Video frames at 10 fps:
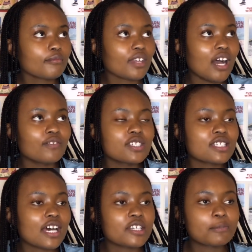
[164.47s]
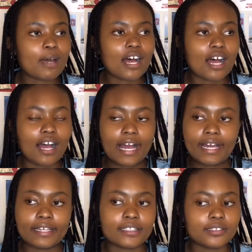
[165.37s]
I've decided, but
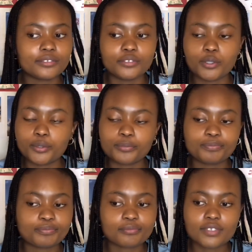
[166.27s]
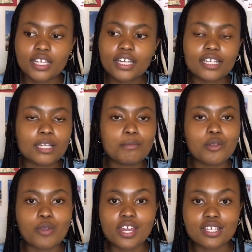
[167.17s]
hi, no. Let me
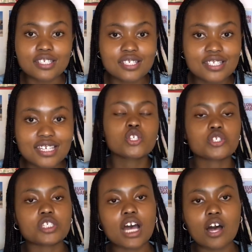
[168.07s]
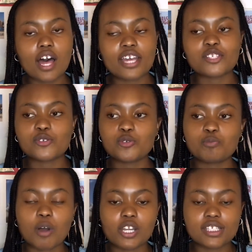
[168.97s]
rest. So now I do
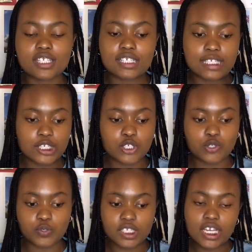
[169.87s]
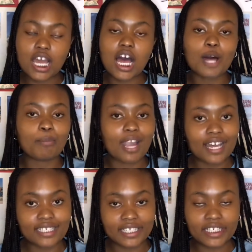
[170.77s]
politics, history,
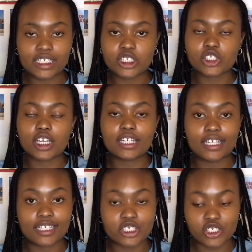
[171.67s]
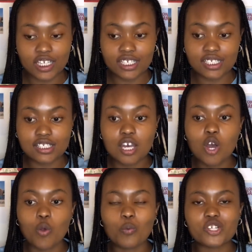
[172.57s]
applied English, and English studies,
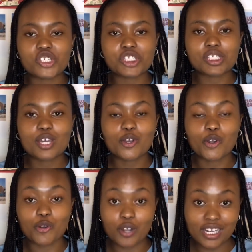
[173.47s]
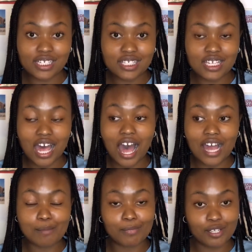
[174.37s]
which is great.
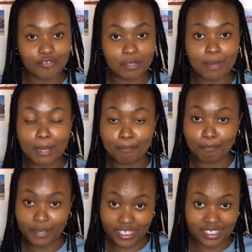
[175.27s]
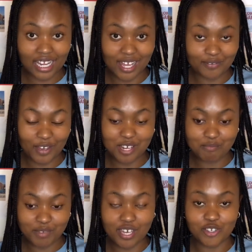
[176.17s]
I'm living my best life at
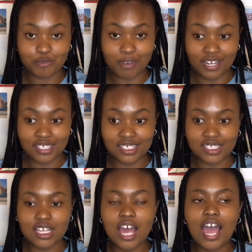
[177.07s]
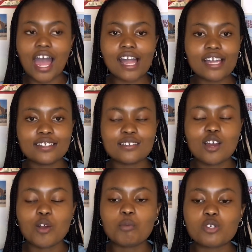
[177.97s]
BA Humanities, and
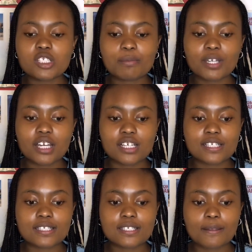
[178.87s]
mostly because